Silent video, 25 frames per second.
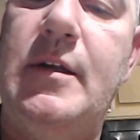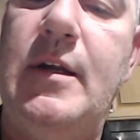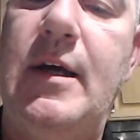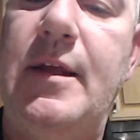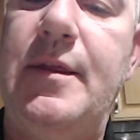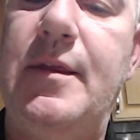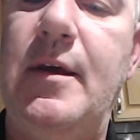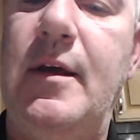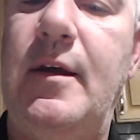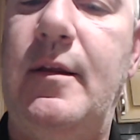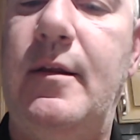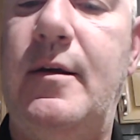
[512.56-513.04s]

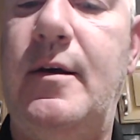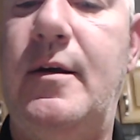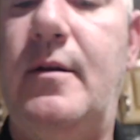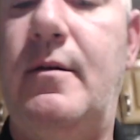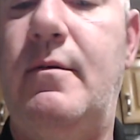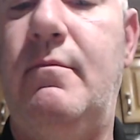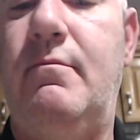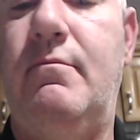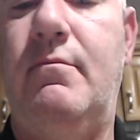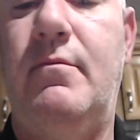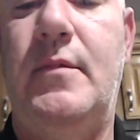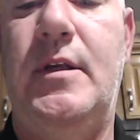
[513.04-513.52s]
nothing that
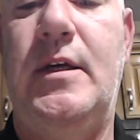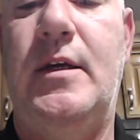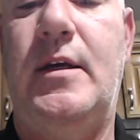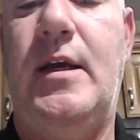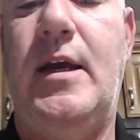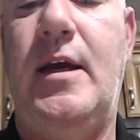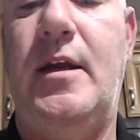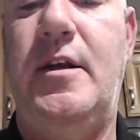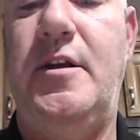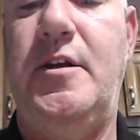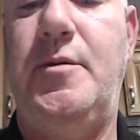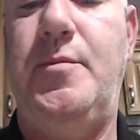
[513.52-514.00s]

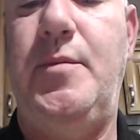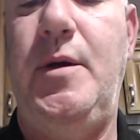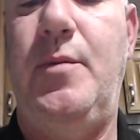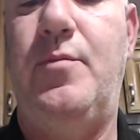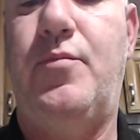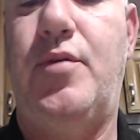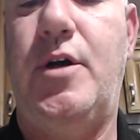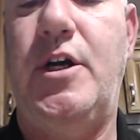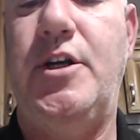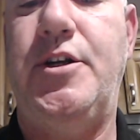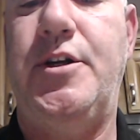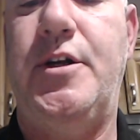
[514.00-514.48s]
can't just be
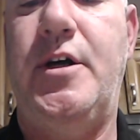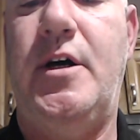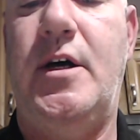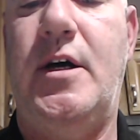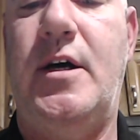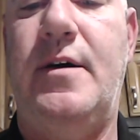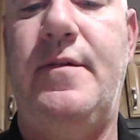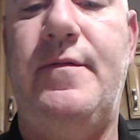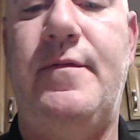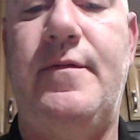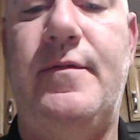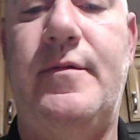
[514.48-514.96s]
brushed
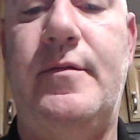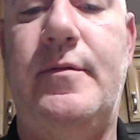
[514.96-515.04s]
off.